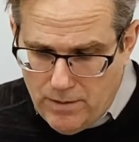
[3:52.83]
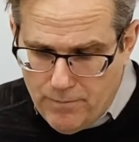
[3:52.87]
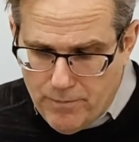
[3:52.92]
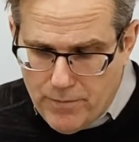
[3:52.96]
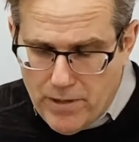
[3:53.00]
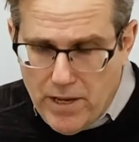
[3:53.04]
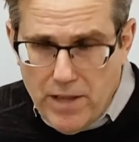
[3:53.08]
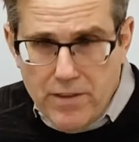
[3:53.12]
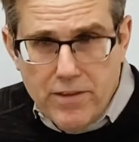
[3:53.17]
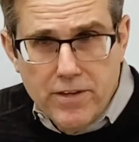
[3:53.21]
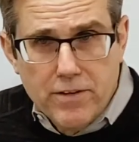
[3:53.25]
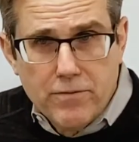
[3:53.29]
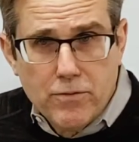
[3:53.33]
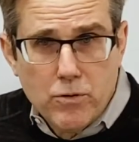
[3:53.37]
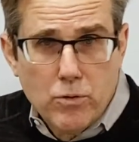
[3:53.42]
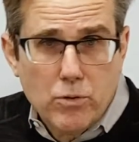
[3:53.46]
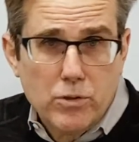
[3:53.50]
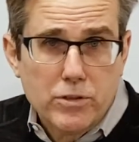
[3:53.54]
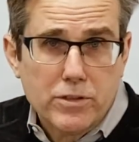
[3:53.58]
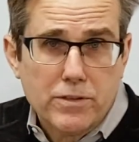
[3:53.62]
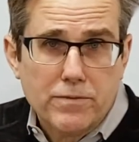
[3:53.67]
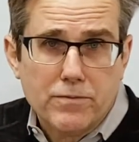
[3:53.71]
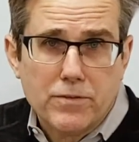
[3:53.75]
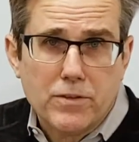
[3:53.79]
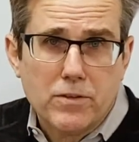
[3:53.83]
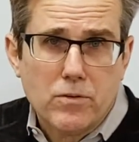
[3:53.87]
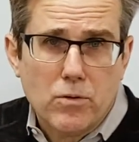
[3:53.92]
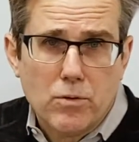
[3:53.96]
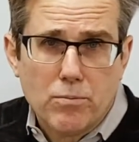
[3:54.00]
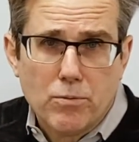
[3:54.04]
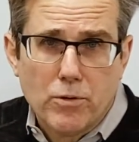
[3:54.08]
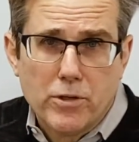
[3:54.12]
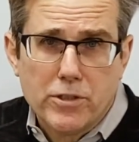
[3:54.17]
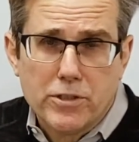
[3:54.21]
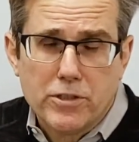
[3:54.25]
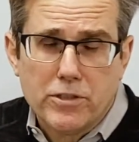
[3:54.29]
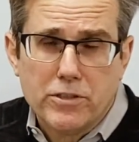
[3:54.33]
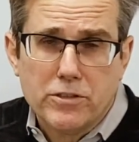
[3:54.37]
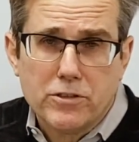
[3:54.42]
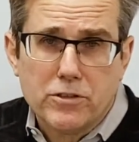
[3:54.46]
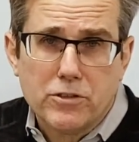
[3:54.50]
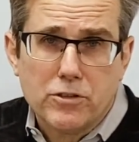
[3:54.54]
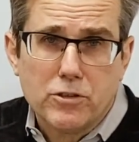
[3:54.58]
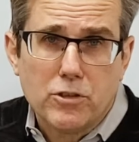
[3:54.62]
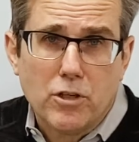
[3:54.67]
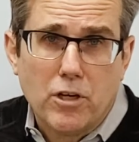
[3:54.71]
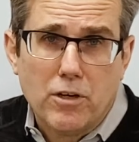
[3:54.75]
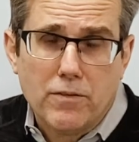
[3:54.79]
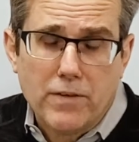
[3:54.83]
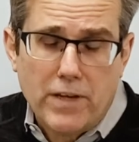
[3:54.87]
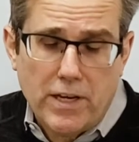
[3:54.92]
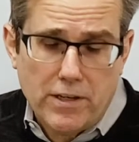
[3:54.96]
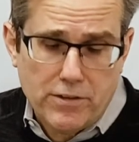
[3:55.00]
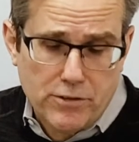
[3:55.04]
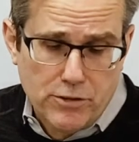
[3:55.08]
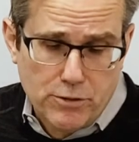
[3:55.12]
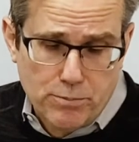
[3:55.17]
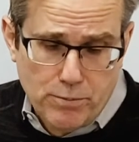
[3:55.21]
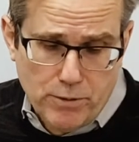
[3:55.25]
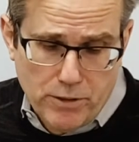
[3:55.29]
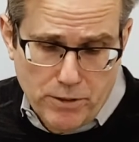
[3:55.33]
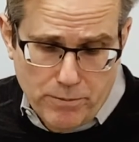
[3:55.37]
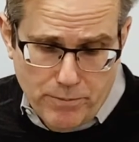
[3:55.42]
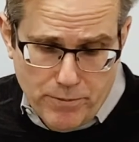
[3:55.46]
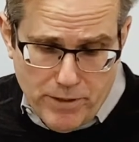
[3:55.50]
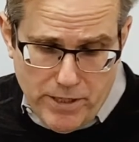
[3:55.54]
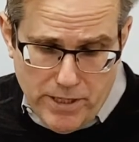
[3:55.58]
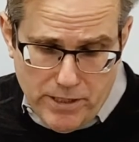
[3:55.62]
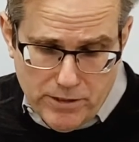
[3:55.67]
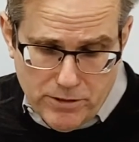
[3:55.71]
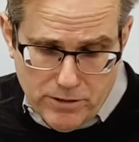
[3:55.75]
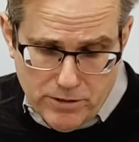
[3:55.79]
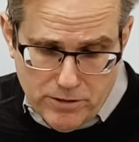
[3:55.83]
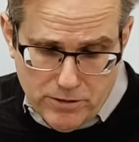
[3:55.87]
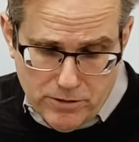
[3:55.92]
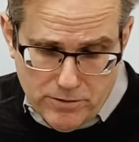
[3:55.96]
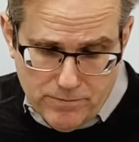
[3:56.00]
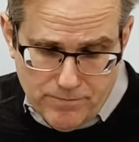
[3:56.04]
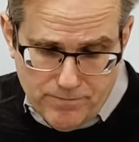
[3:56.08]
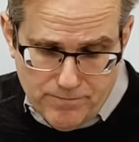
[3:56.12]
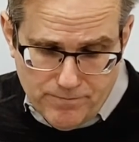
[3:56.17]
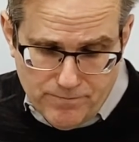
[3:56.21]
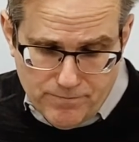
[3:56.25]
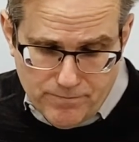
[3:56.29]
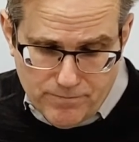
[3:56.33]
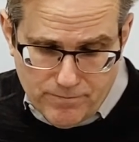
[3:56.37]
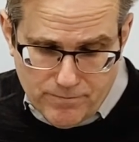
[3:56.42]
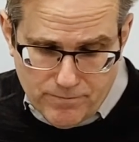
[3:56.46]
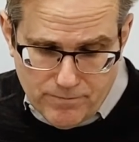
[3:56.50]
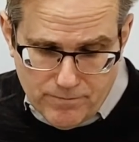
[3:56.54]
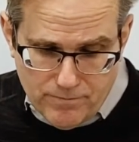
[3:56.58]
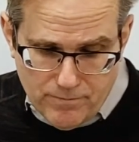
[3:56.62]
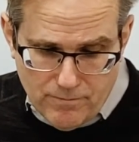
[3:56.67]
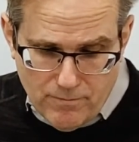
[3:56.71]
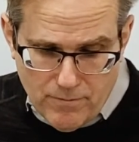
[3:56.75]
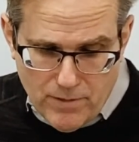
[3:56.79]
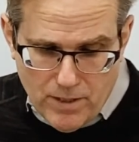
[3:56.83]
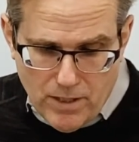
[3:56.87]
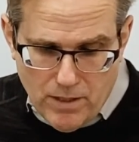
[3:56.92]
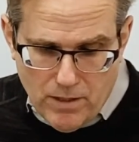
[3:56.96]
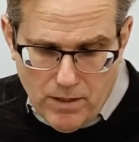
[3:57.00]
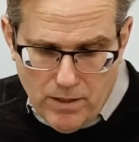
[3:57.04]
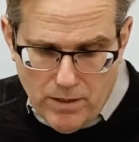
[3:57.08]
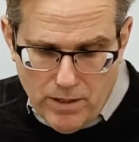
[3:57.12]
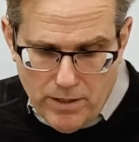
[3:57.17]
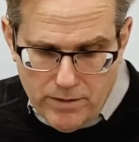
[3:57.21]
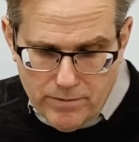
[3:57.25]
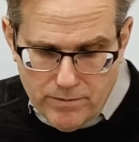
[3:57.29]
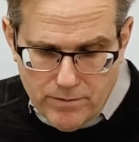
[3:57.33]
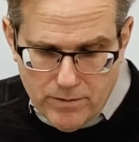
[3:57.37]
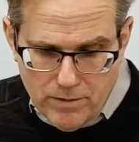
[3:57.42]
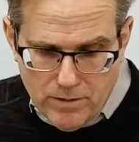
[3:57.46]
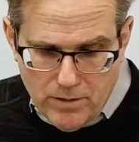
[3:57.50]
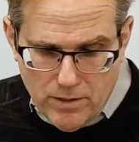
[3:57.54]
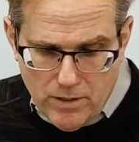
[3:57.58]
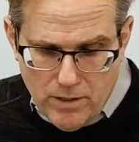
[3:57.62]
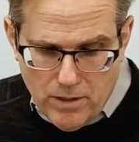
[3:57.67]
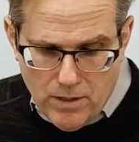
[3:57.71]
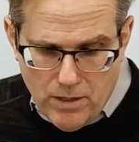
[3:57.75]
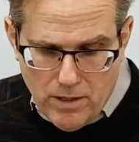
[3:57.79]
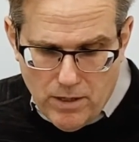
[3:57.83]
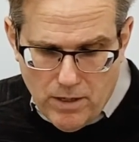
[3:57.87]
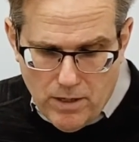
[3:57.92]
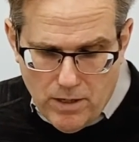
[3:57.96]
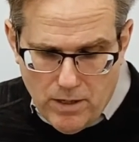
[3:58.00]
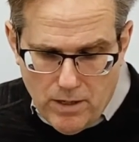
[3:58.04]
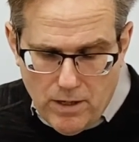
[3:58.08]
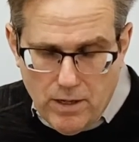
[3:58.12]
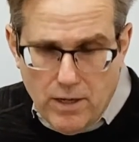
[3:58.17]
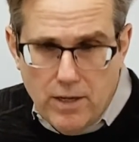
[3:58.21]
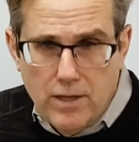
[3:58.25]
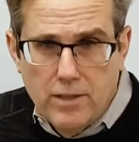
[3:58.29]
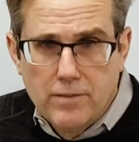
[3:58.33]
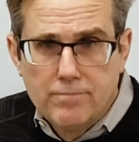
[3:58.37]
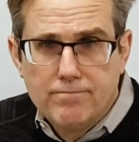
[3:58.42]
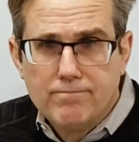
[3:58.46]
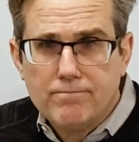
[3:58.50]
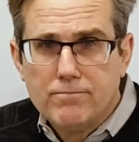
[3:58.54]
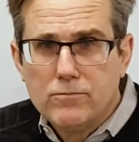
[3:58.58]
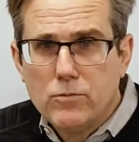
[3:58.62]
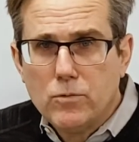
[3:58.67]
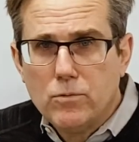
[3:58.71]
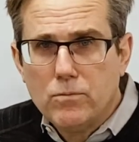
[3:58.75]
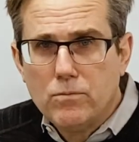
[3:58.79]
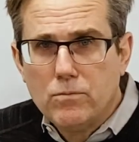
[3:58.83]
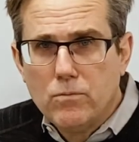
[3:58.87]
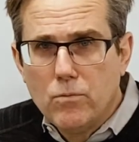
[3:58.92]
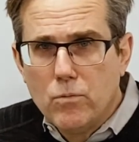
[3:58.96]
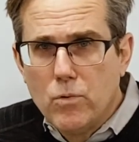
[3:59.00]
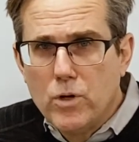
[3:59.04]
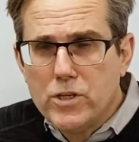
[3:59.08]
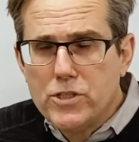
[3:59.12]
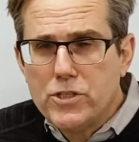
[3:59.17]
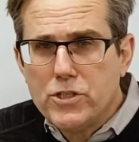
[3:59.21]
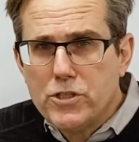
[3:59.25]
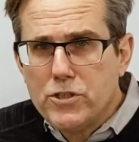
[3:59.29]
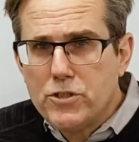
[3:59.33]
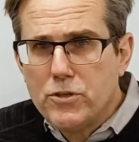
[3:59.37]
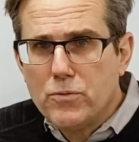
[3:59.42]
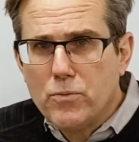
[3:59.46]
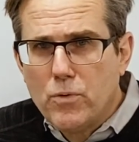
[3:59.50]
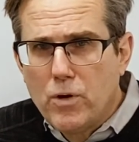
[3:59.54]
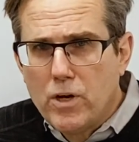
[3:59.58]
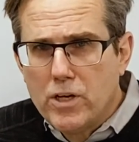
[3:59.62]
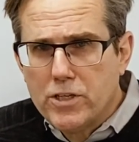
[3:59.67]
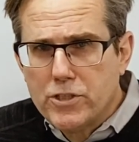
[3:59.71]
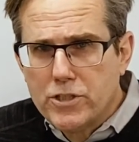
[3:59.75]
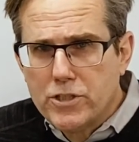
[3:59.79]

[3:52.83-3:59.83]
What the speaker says: And then, of course, if the corporation is dissolved, how to split up the assets. All right. What should you watch